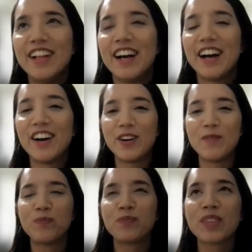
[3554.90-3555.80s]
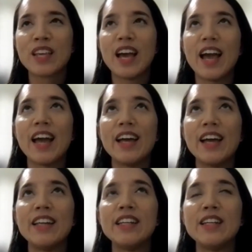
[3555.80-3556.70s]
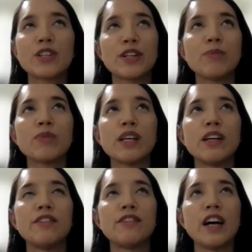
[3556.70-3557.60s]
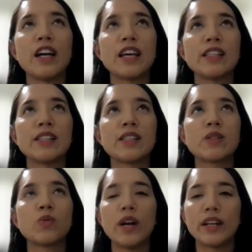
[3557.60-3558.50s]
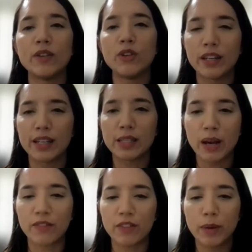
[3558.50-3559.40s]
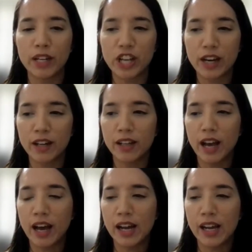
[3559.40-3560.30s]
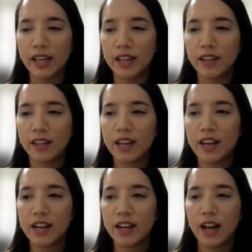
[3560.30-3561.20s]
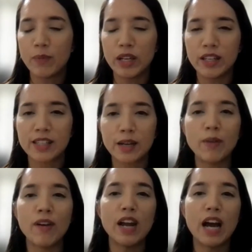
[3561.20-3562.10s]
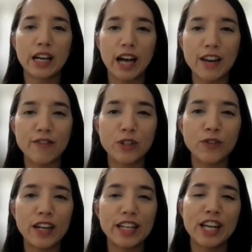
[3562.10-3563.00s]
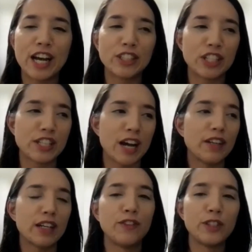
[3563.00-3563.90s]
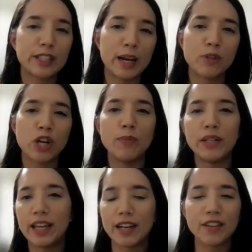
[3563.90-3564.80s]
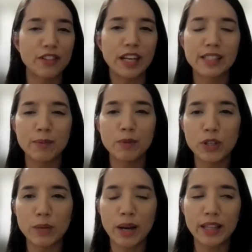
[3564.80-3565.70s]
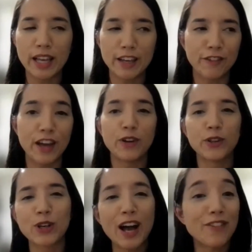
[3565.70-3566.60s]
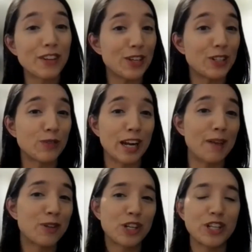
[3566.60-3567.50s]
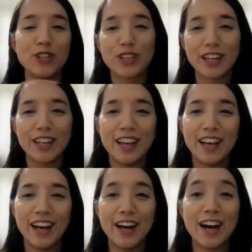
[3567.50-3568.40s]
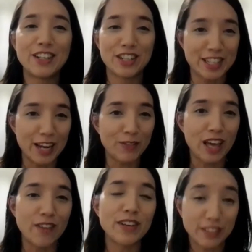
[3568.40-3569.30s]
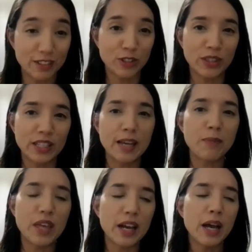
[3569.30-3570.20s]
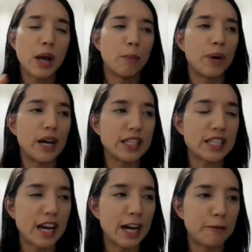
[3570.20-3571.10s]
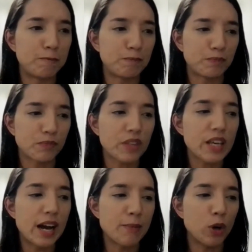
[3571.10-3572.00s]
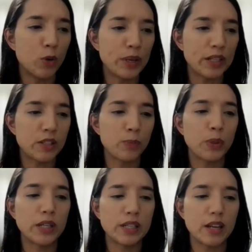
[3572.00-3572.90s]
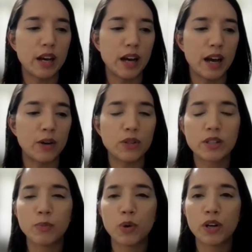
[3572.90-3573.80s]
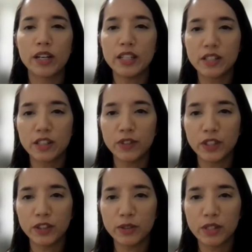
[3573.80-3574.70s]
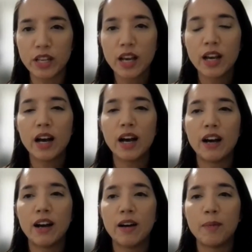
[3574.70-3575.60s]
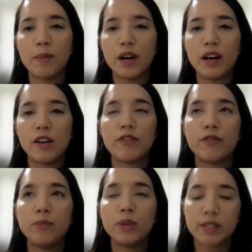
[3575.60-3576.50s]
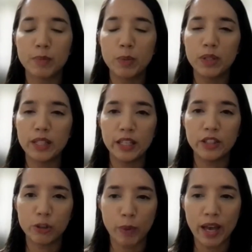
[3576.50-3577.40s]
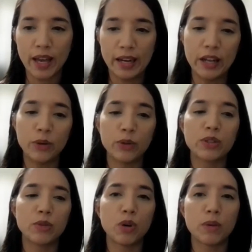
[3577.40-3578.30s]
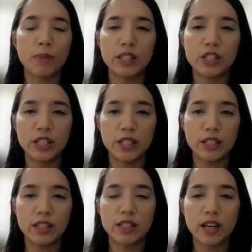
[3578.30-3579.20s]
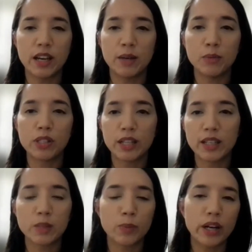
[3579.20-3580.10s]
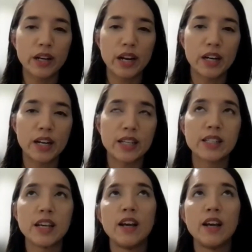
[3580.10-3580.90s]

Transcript: And in terms of, I guess, what you can expect from my channel, I I mean, sometimes I kind of do find it challenging to have like a full-time job and like other things I'm doing in my life, and also have a YouTube channel. I'm sure that you can understand with doing the same thing. But yeah, I'm hoping to put out more interviews of Muslim people in Japan, and also more masjids, musallas, prayer areas,